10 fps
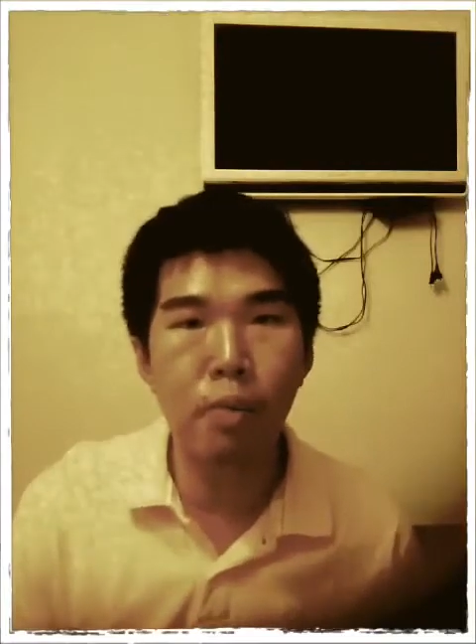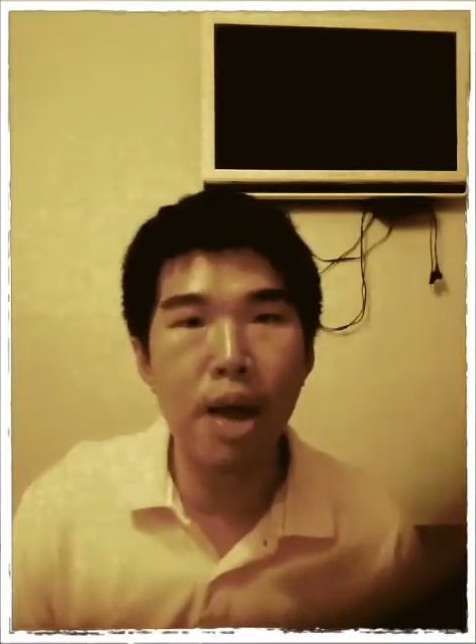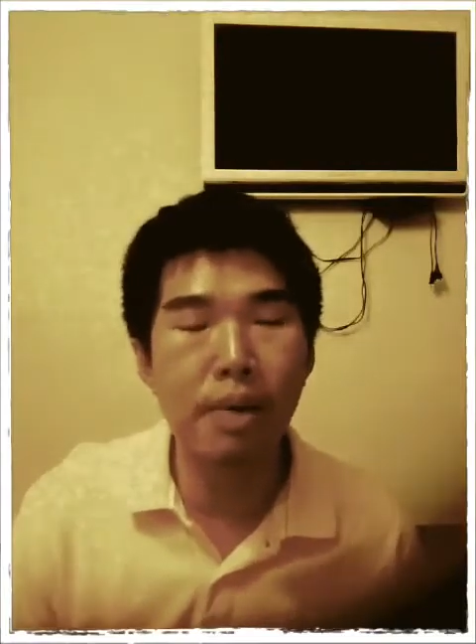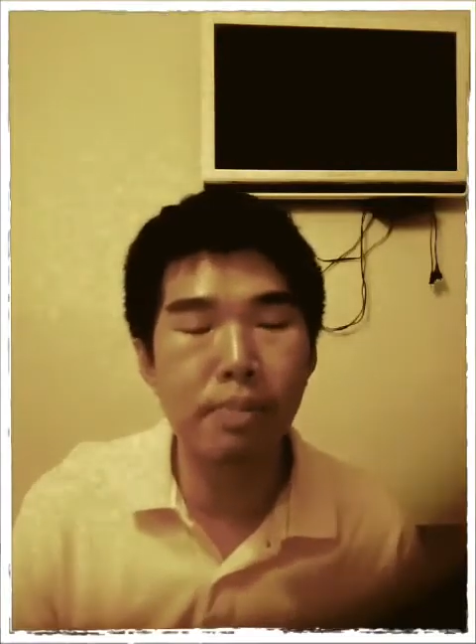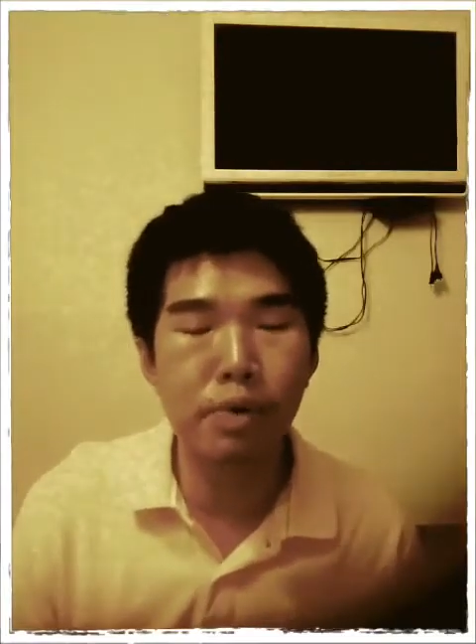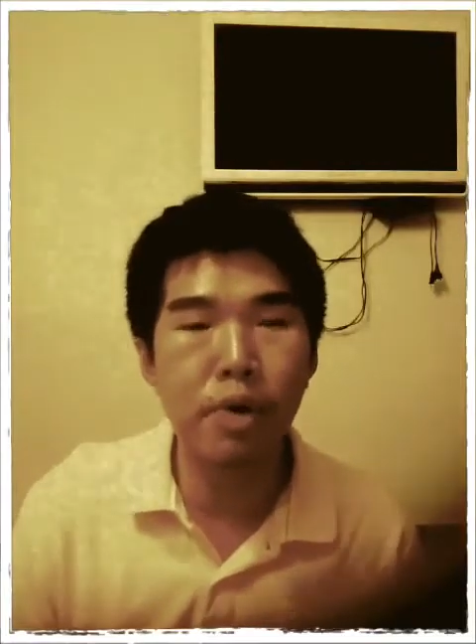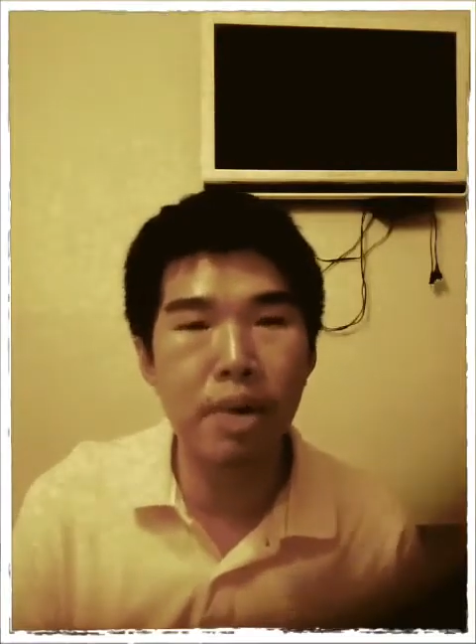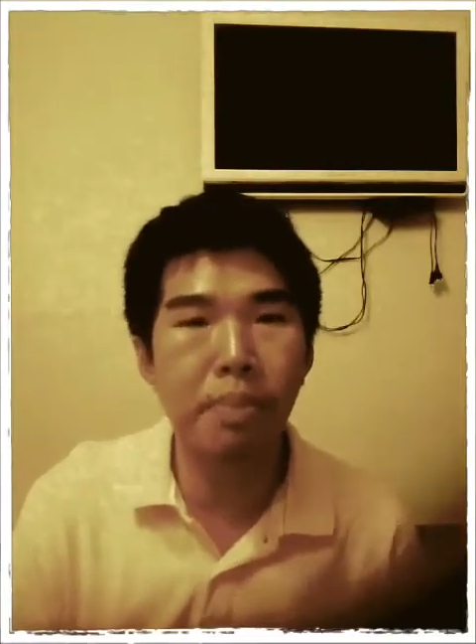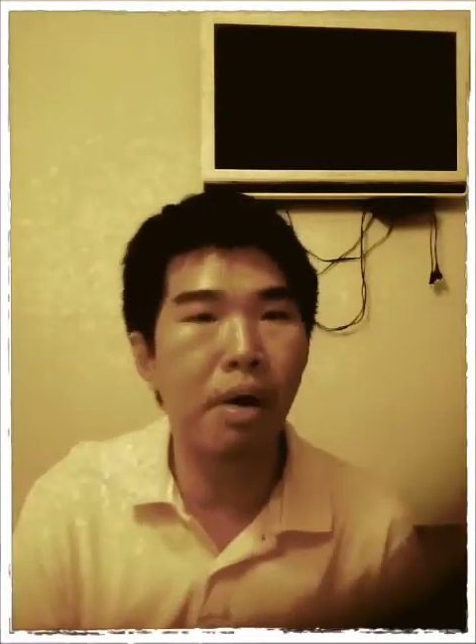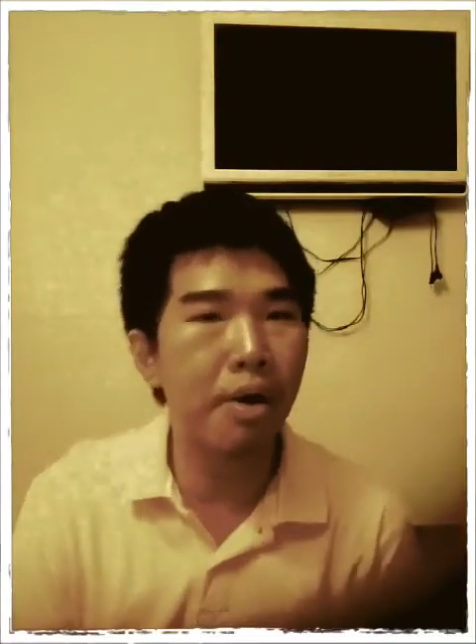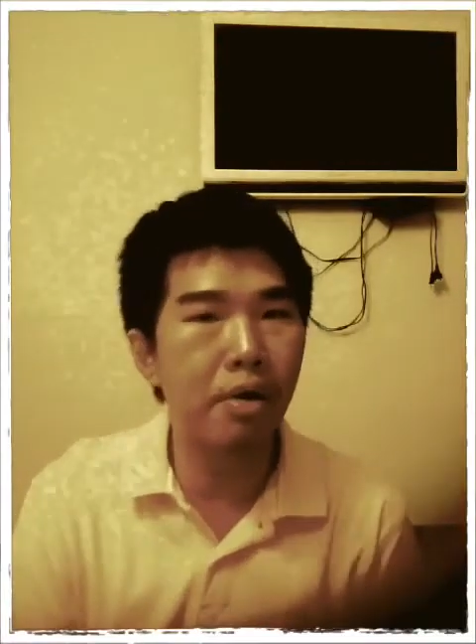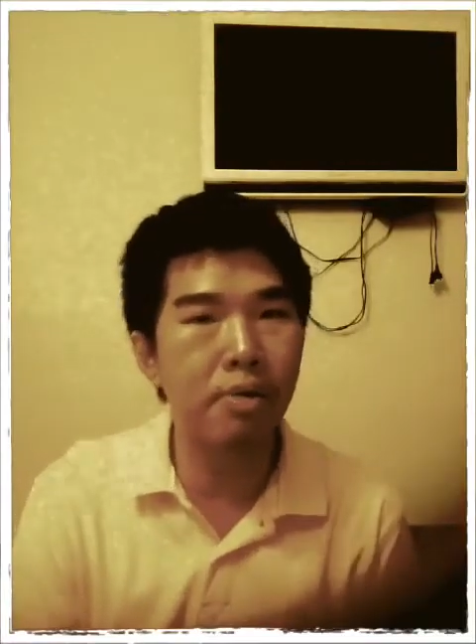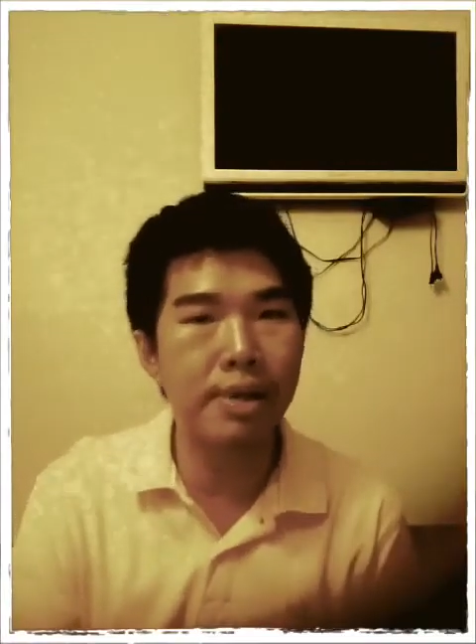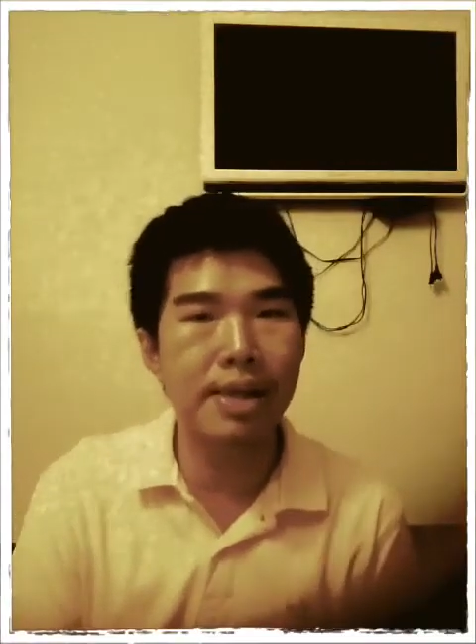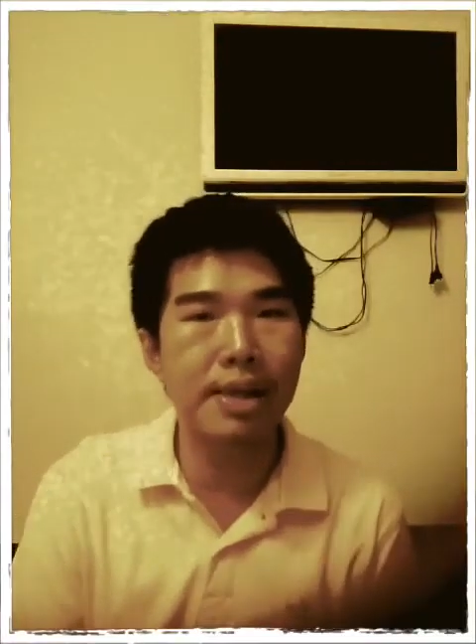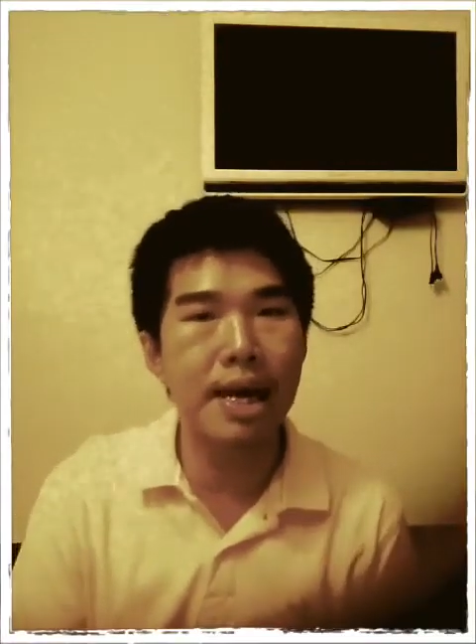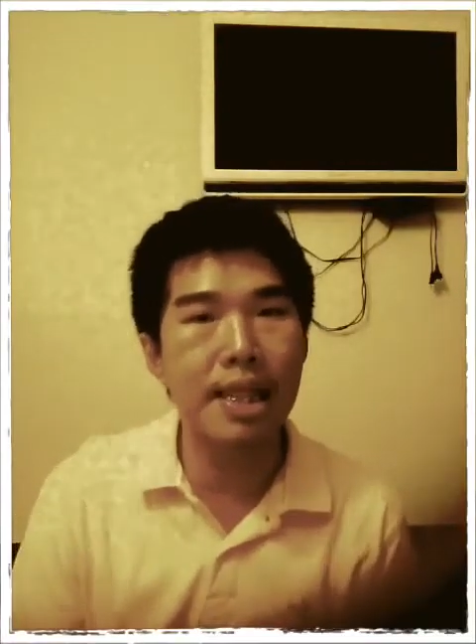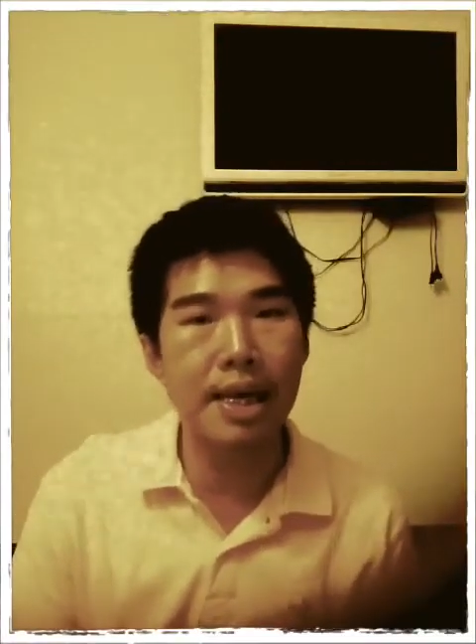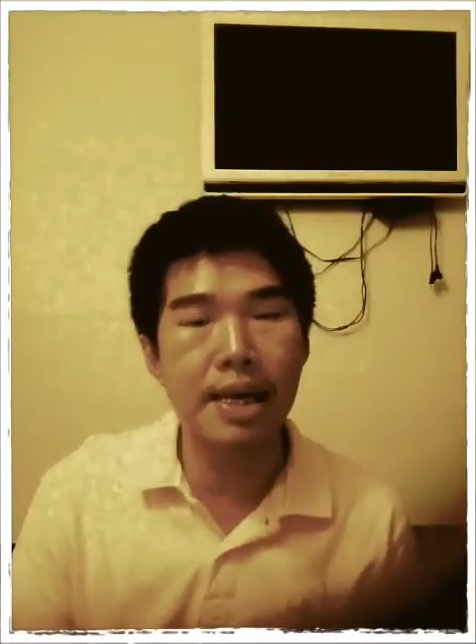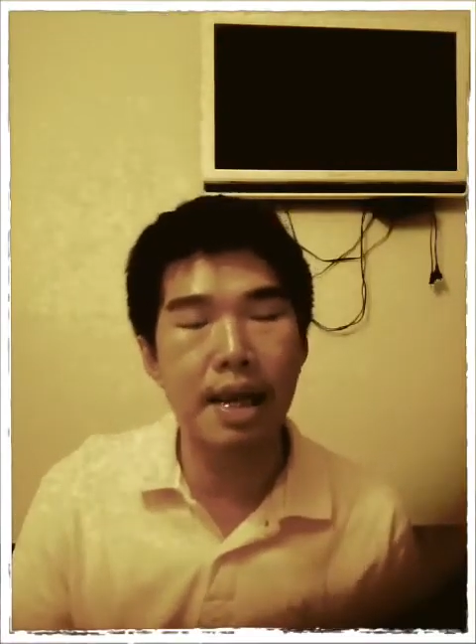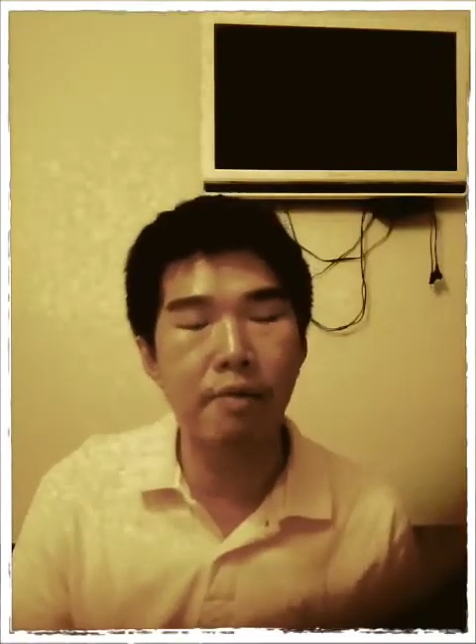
Web 3.0 is kind of